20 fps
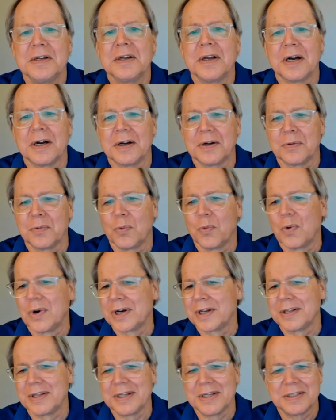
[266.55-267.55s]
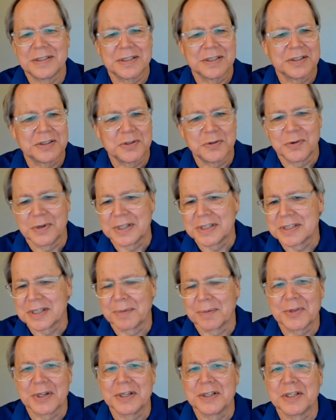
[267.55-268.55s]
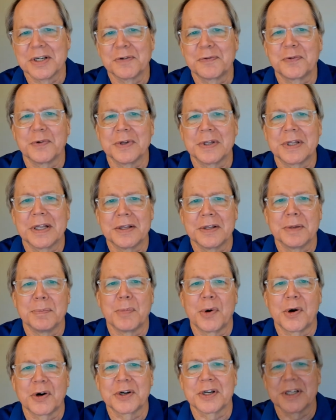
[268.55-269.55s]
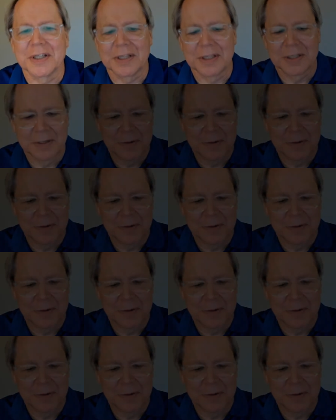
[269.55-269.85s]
one of these is doing something different than the market.